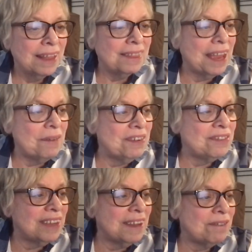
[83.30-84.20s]
They
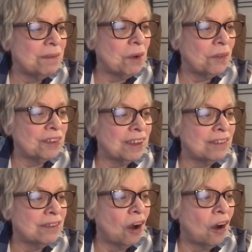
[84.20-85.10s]
received from
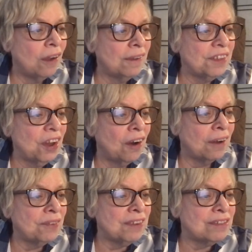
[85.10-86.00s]
Moses all of the
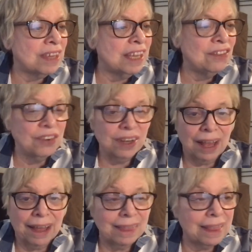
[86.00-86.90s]
offerings the
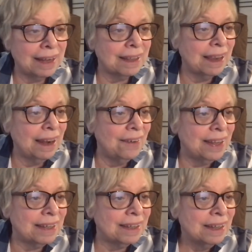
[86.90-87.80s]
Israelites had
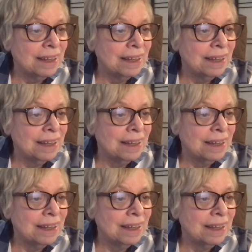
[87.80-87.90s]
carried